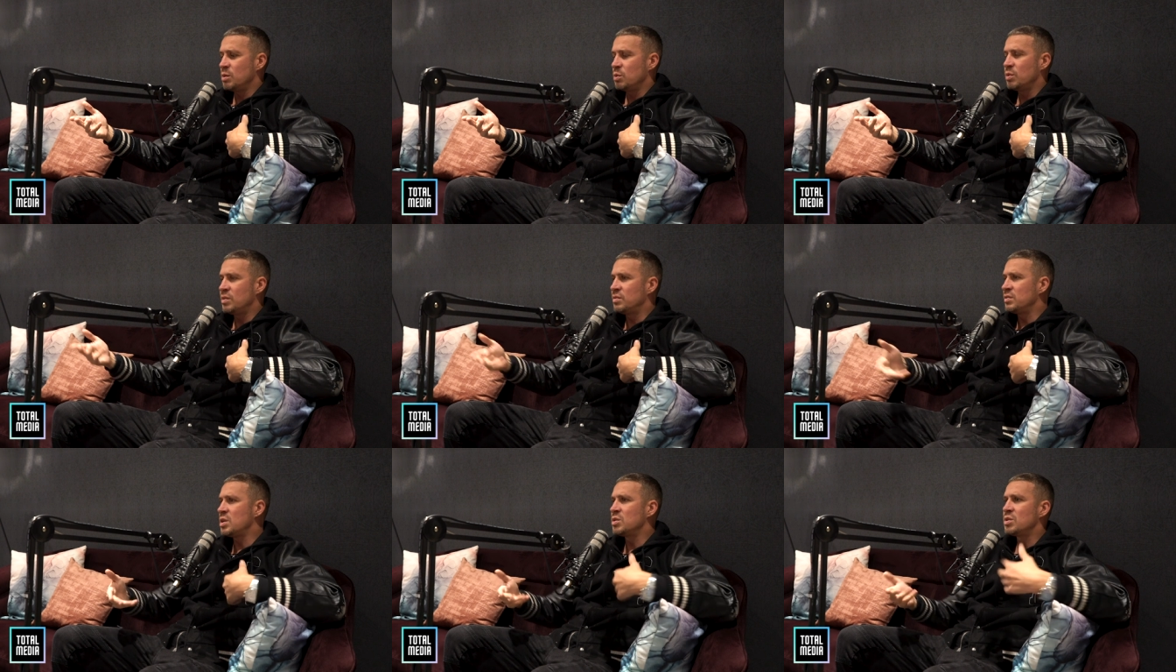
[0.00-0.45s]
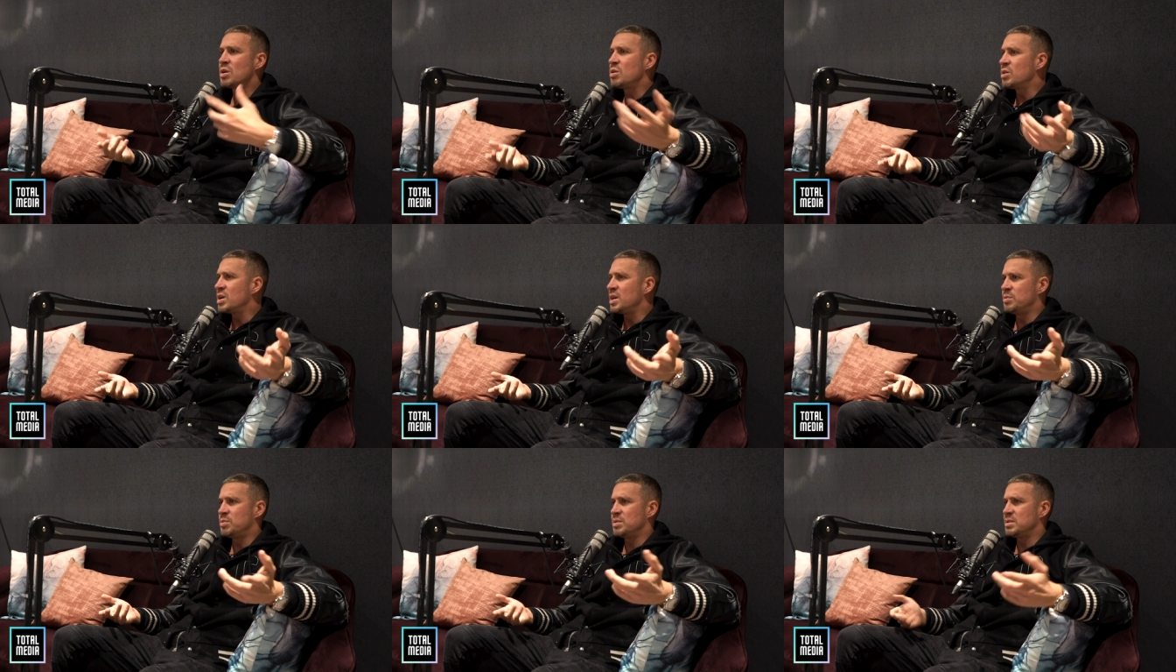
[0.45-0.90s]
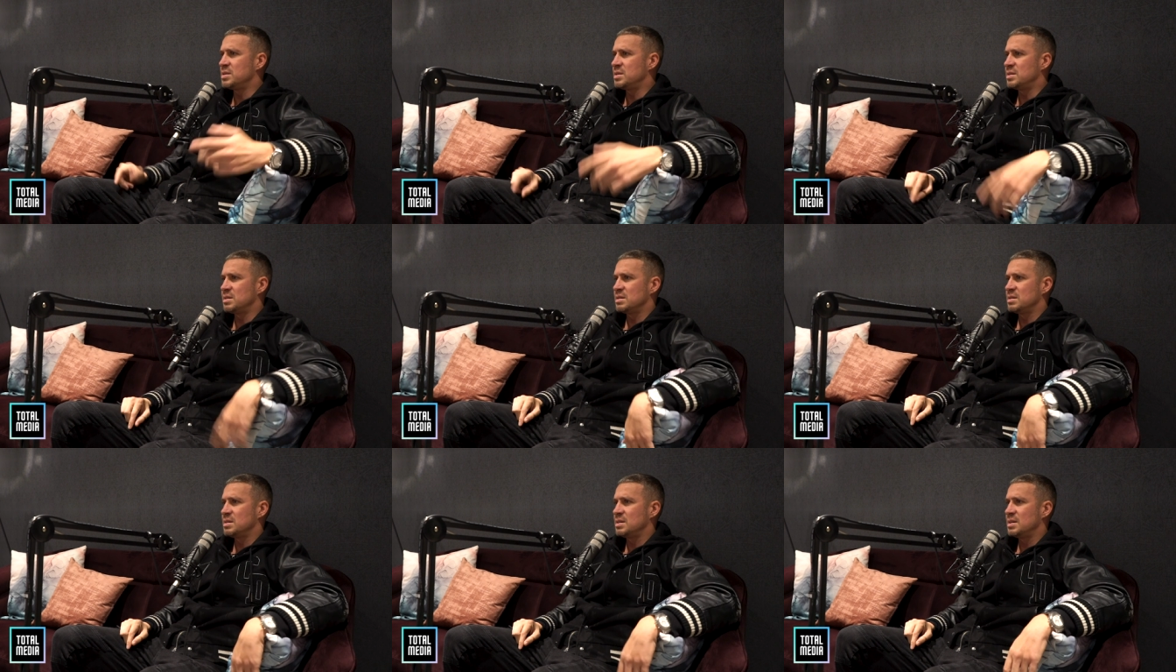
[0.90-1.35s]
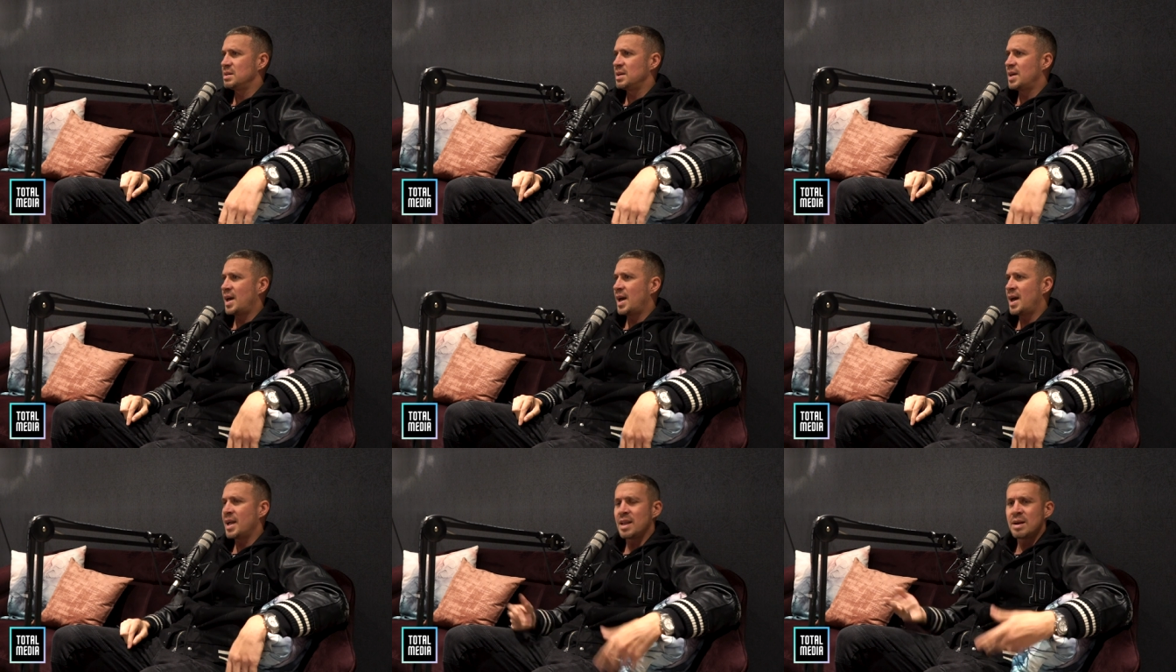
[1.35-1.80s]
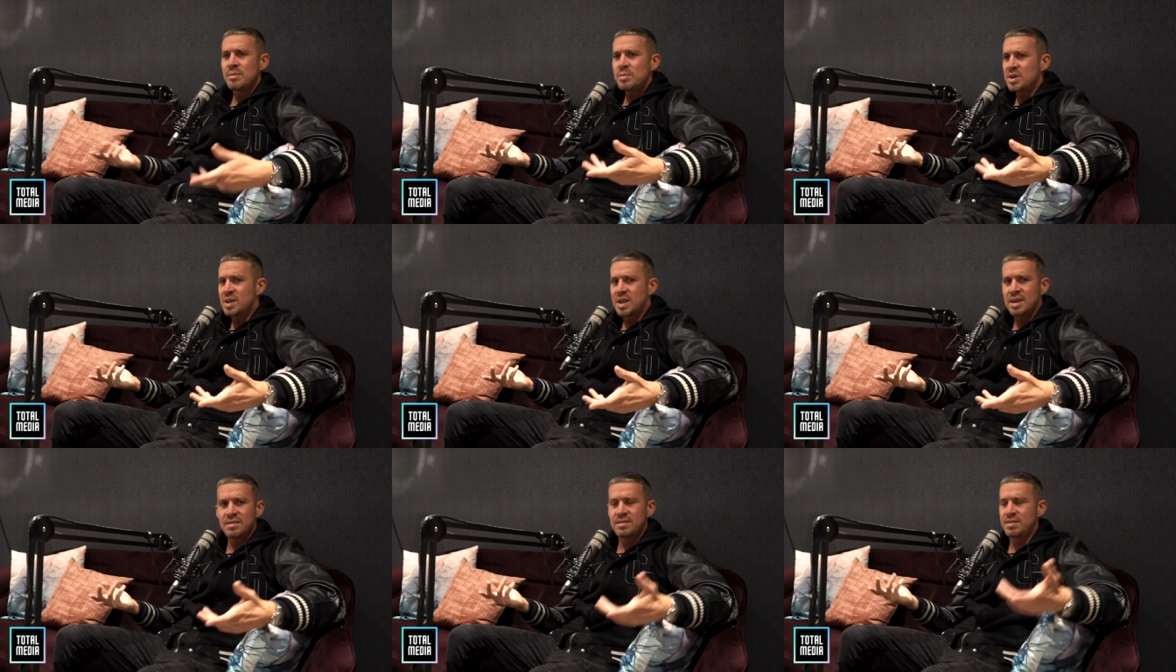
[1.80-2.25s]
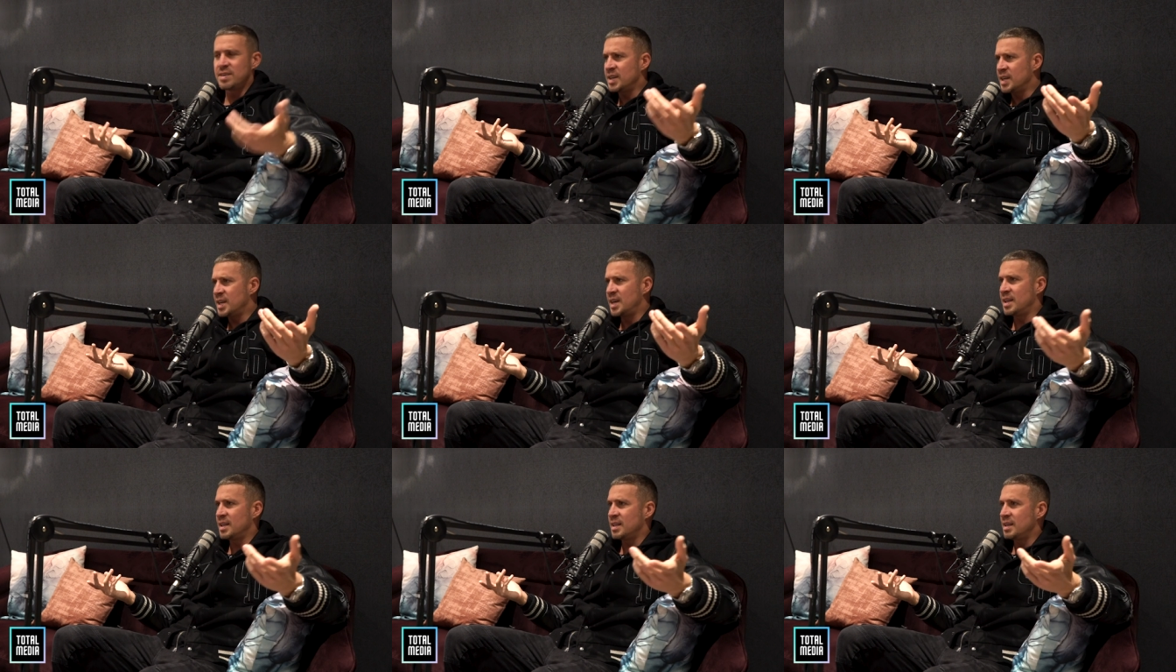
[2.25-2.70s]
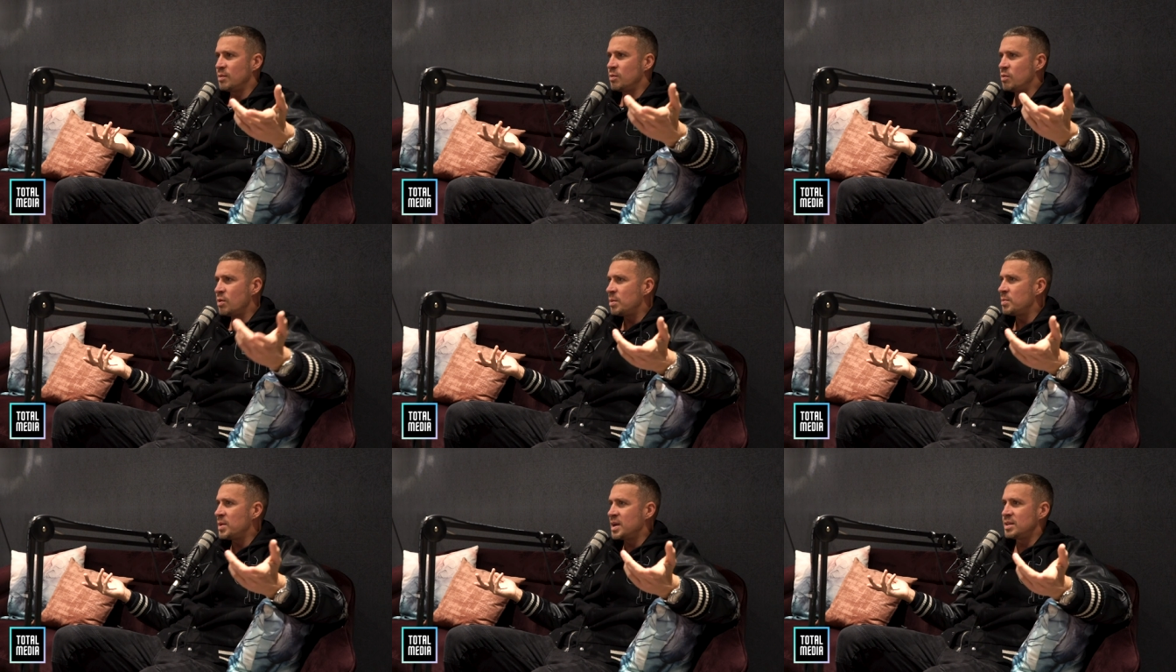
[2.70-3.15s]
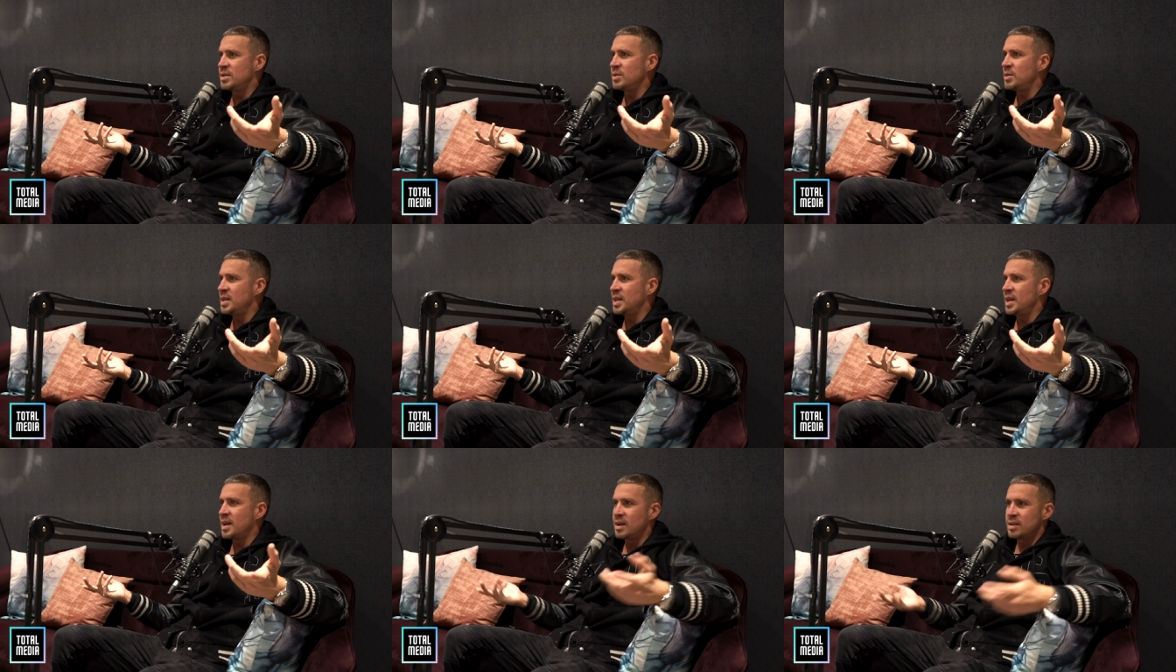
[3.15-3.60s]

with no goalkeepers. And I'm looking, thinking, what am I doing here?